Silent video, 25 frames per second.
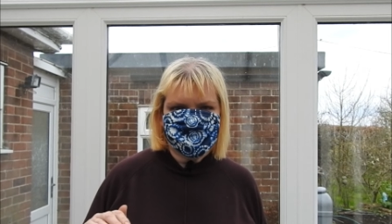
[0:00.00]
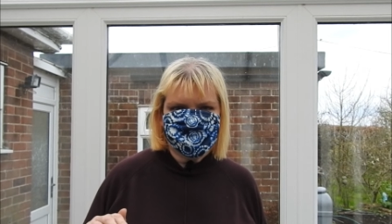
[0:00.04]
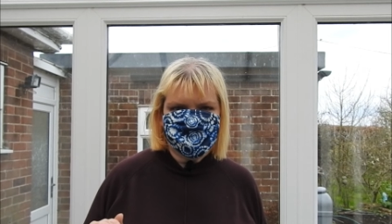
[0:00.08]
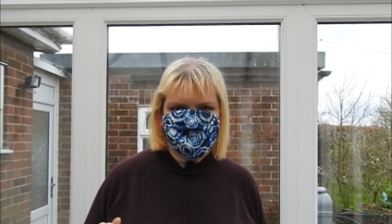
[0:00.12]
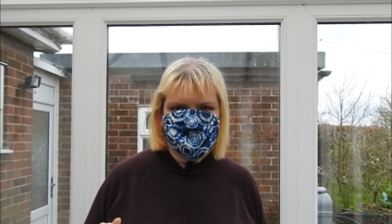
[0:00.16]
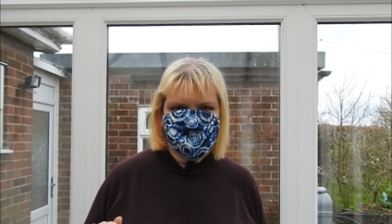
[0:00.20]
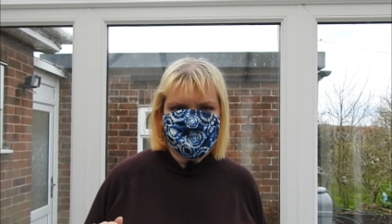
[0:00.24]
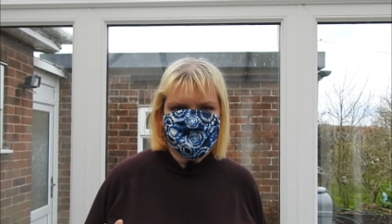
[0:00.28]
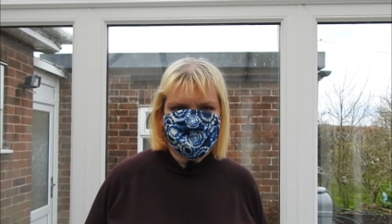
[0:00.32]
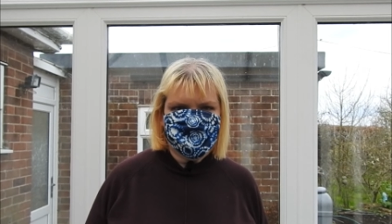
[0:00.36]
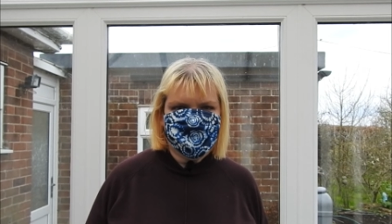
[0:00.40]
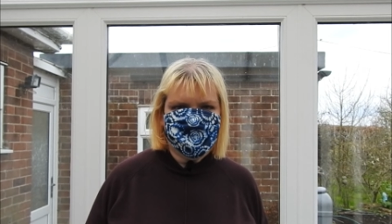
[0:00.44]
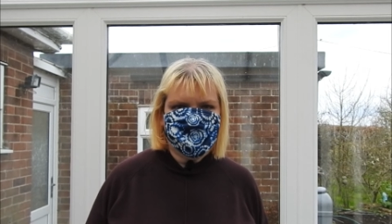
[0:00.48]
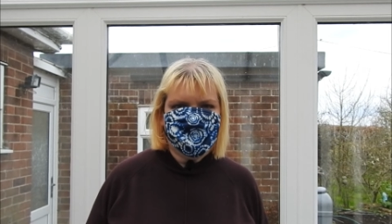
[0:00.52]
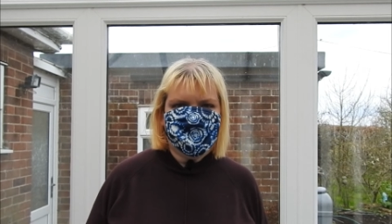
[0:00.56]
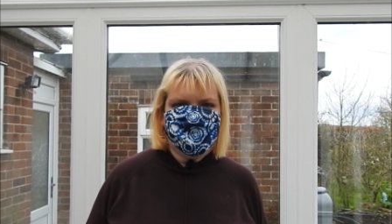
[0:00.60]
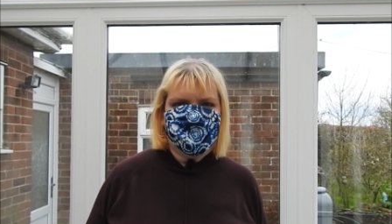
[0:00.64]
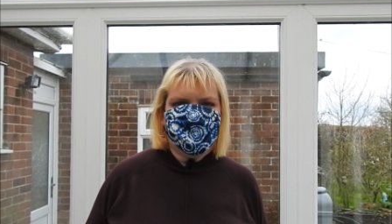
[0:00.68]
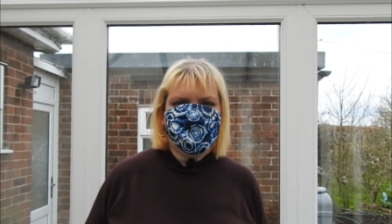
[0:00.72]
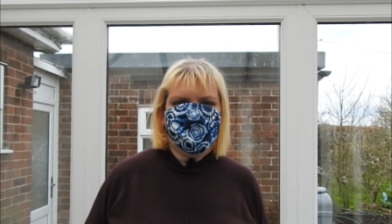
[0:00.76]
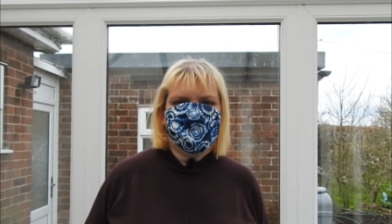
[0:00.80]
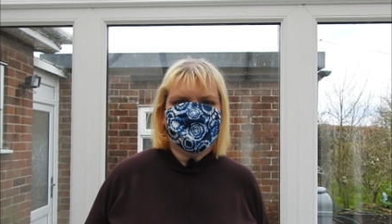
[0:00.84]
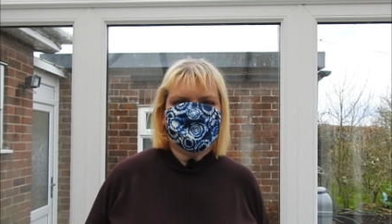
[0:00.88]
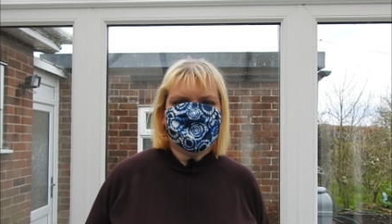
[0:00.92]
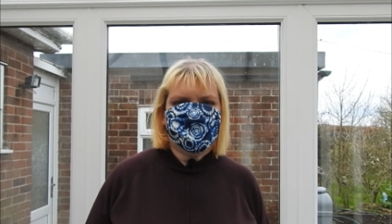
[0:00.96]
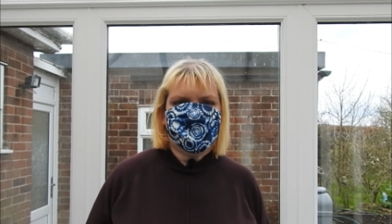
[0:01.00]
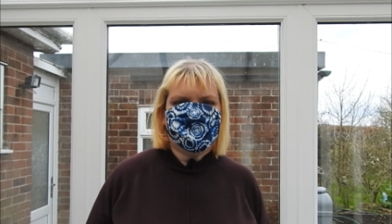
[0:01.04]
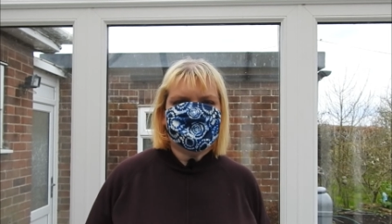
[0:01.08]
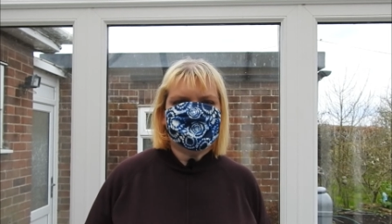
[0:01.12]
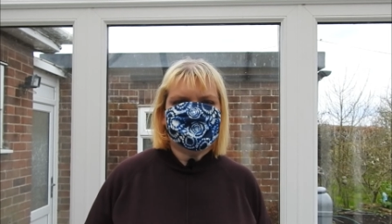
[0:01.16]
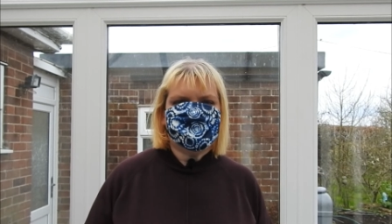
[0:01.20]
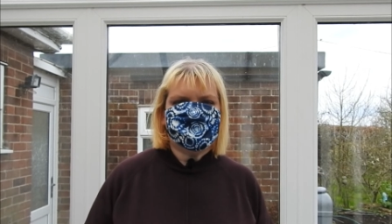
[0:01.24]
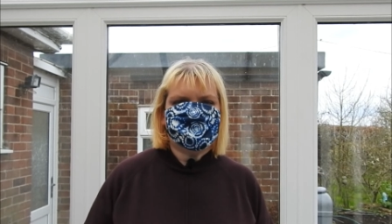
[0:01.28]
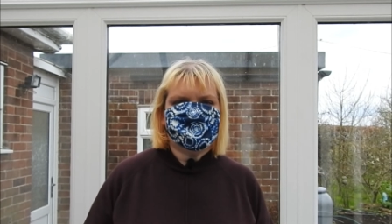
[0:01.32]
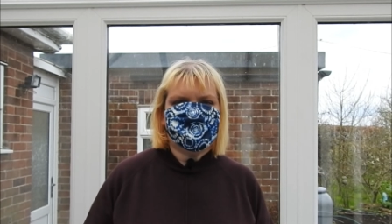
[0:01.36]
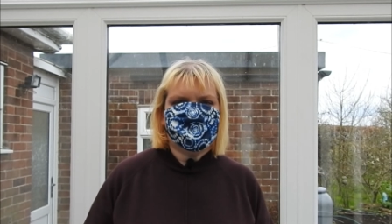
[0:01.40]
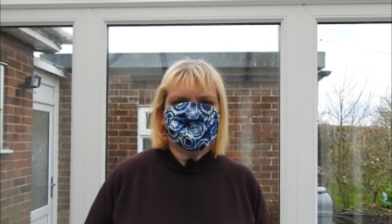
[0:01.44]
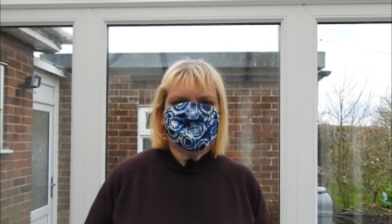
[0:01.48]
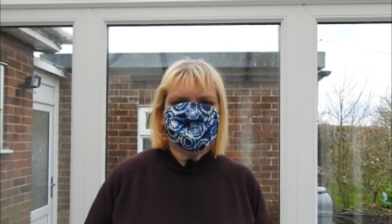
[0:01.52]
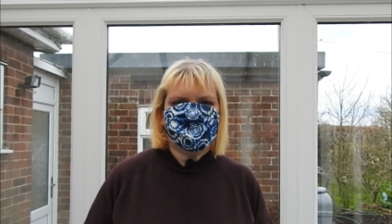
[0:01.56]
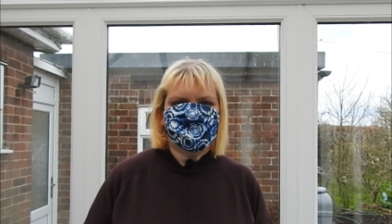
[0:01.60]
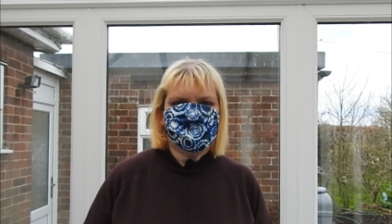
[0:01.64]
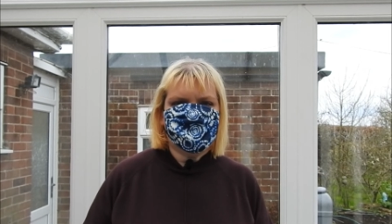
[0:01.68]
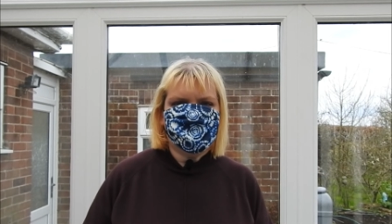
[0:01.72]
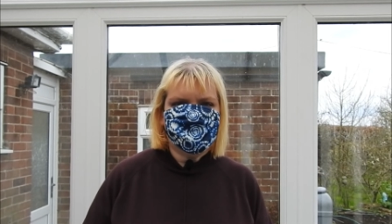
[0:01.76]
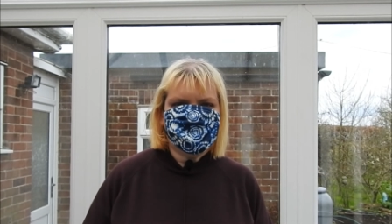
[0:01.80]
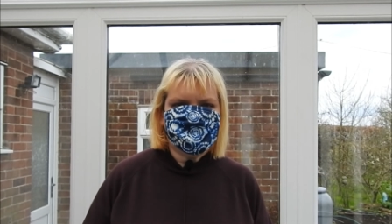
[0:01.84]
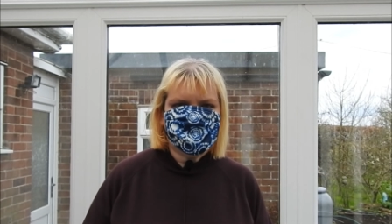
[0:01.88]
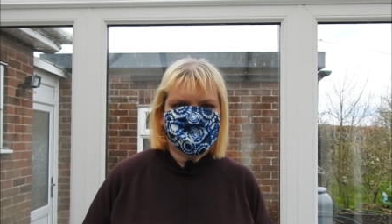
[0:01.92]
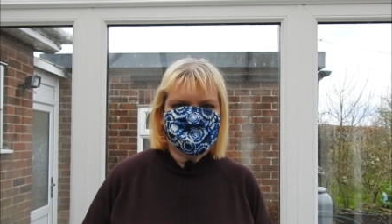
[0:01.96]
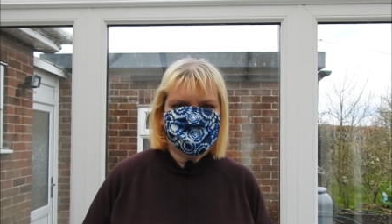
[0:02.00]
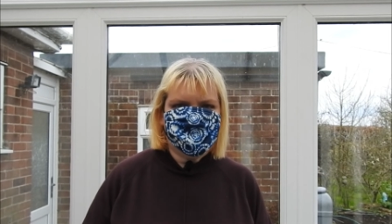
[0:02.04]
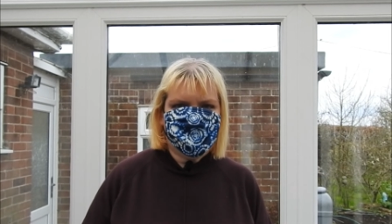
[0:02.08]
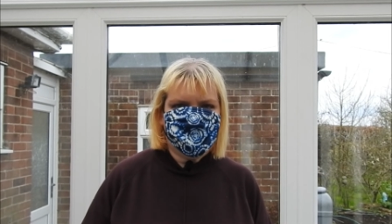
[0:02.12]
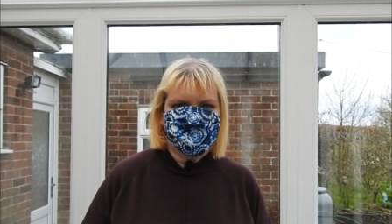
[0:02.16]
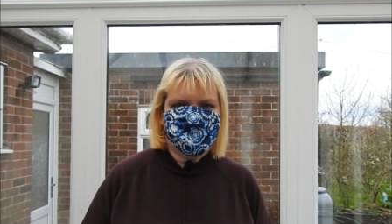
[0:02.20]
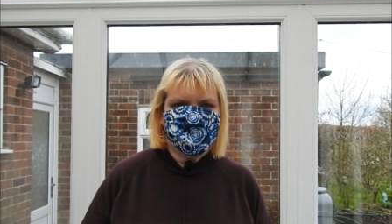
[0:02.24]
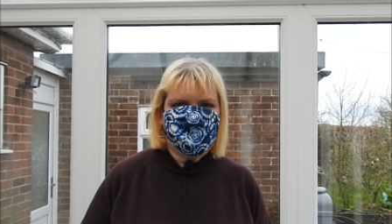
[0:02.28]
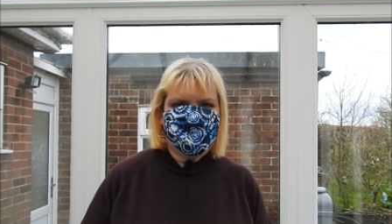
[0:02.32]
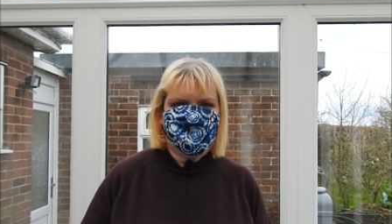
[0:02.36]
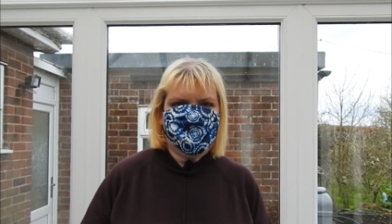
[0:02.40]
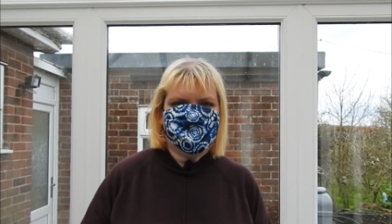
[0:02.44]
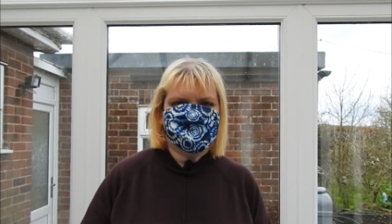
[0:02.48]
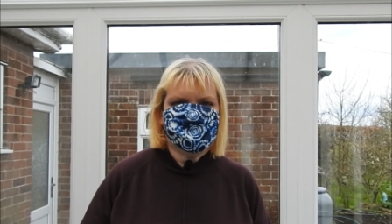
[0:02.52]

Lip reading: of money, and that is neutering